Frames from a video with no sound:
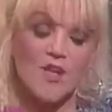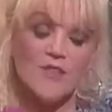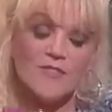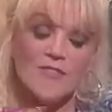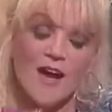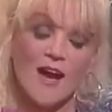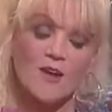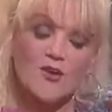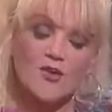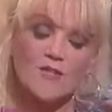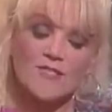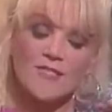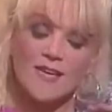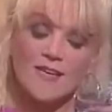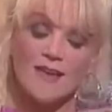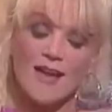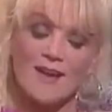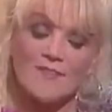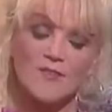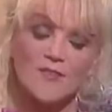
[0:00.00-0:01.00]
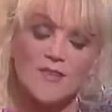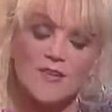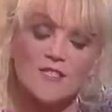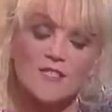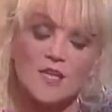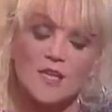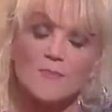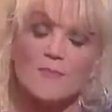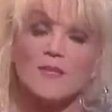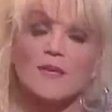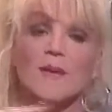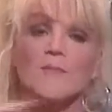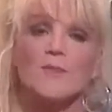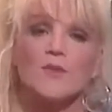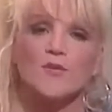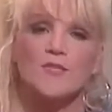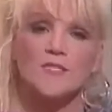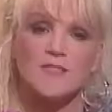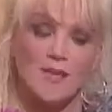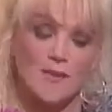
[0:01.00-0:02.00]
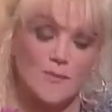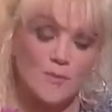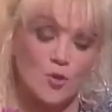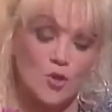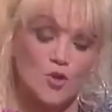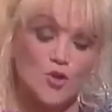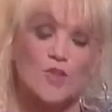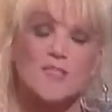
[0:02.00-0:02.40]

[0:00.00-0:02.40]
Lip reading: Now you said everything's going to become more stable.